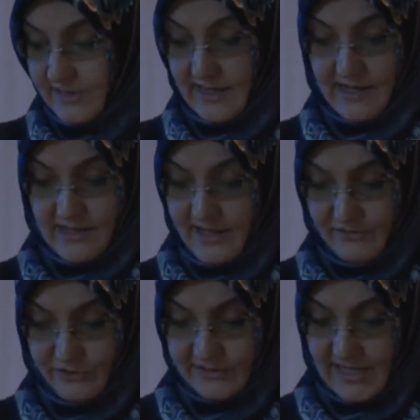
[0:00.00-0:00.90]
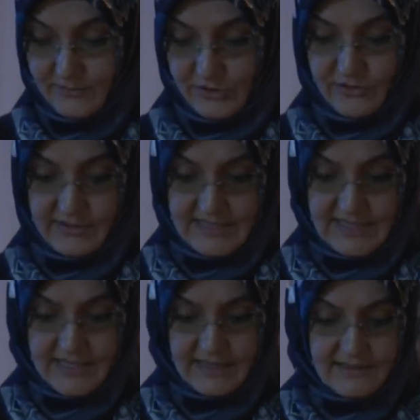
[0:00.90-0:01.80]
and I have no time to go in
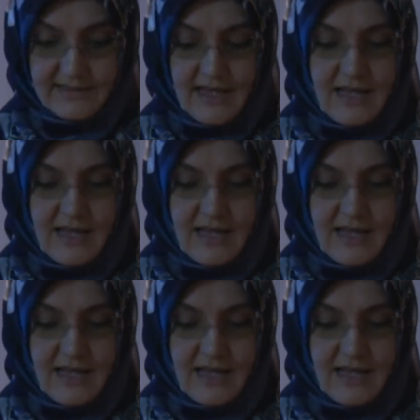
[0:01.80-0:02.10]
details.